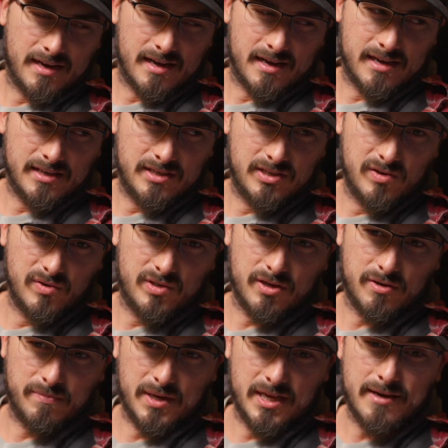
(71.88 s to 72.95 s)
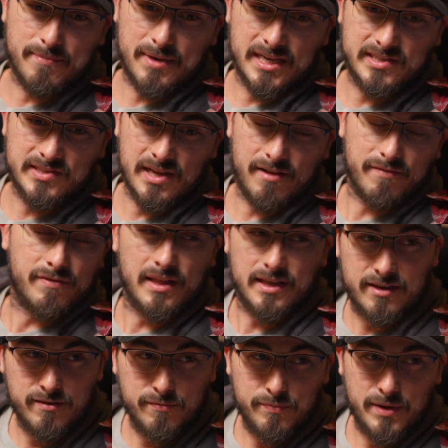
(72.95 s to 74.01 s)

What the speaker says: YouTube in and by itself, like you've